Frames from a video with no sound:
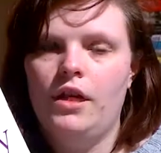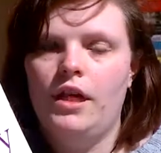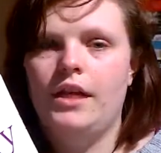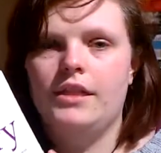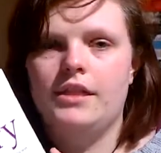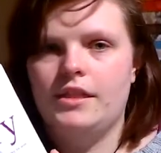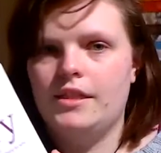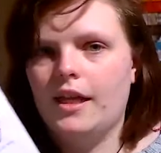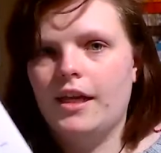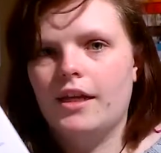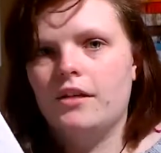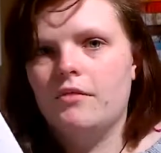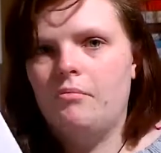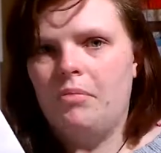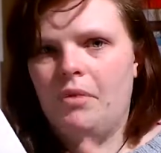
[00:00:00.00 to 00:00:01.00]
it's
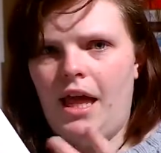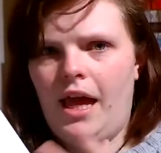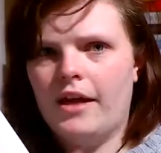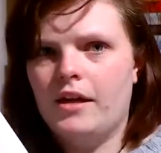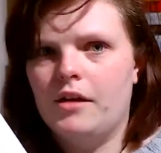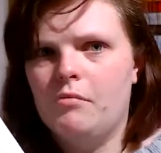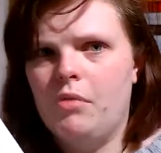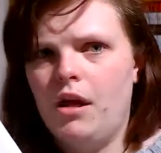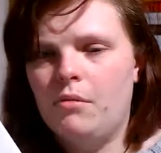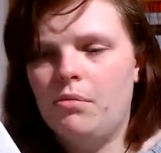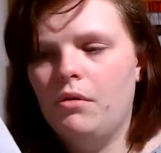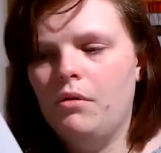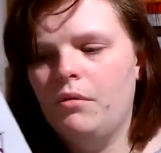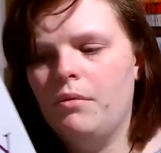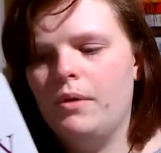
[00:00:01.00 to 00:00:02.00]
like black and
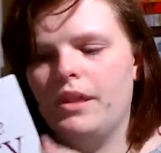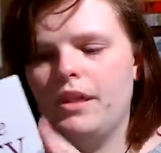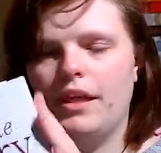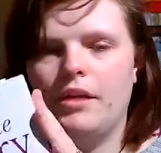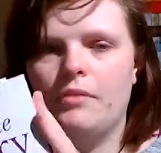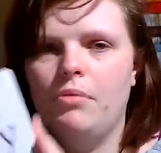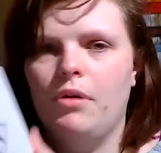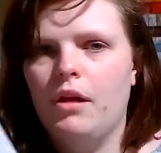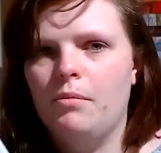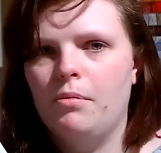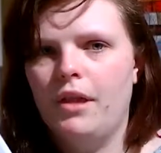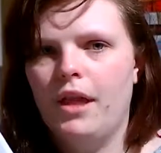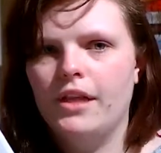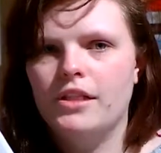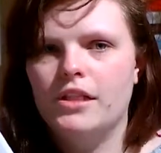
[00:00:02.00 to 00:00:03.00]
purple with like
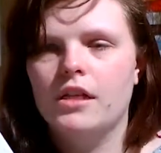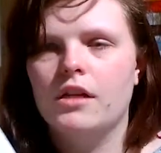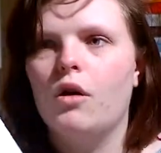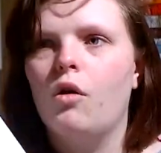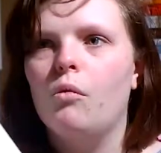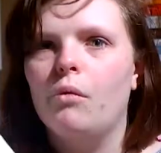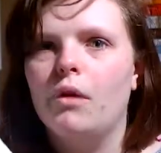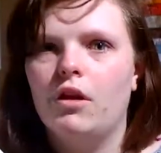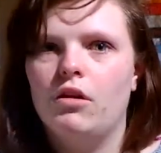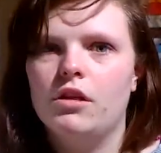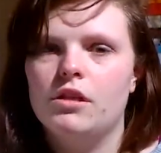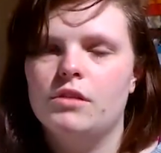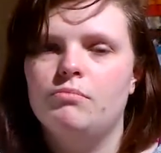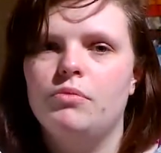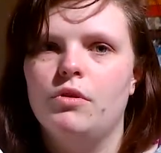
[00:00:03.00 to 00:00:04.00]
purple edging. Oh my
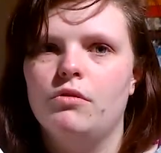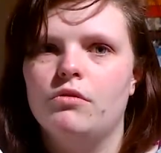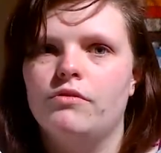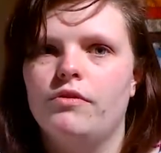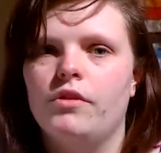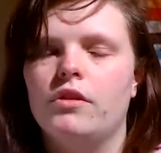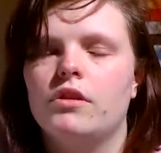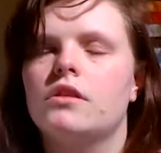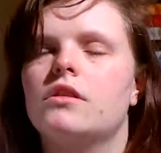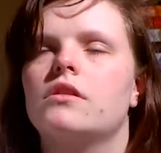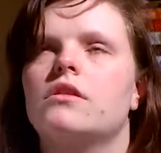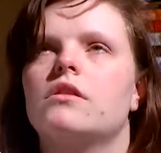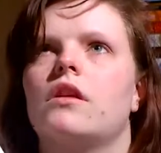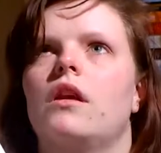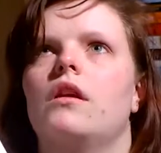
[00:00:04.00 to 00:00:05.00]
god, it's beautiful.
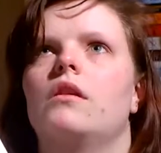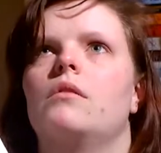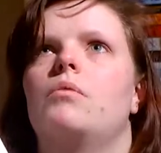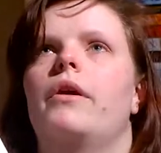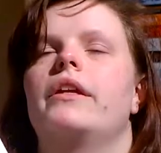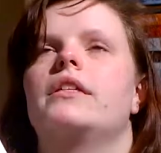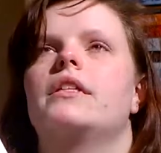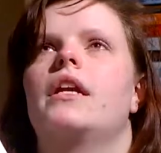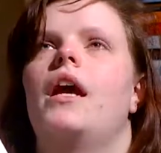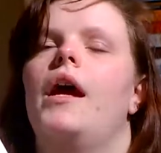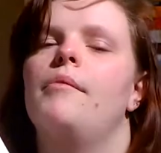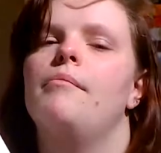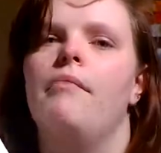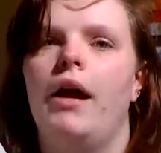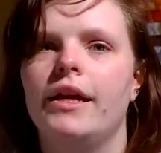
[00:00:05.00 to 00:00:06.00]
So pretty.
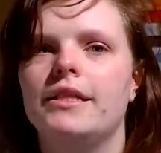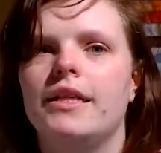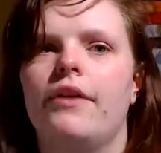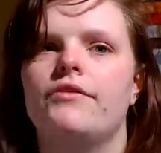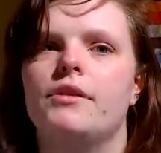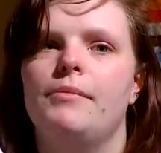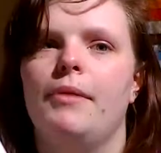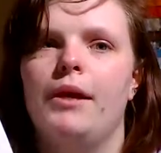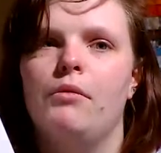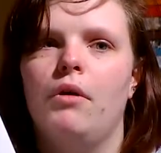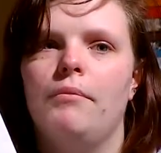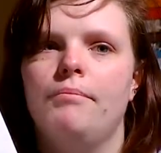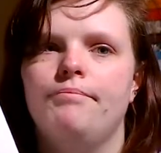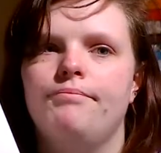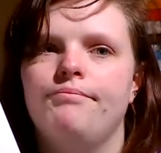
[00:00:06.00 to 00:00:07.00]
I might have to buy
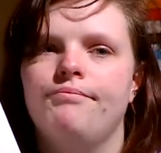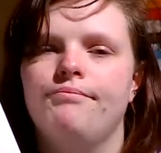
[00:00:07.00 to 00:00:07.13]
one.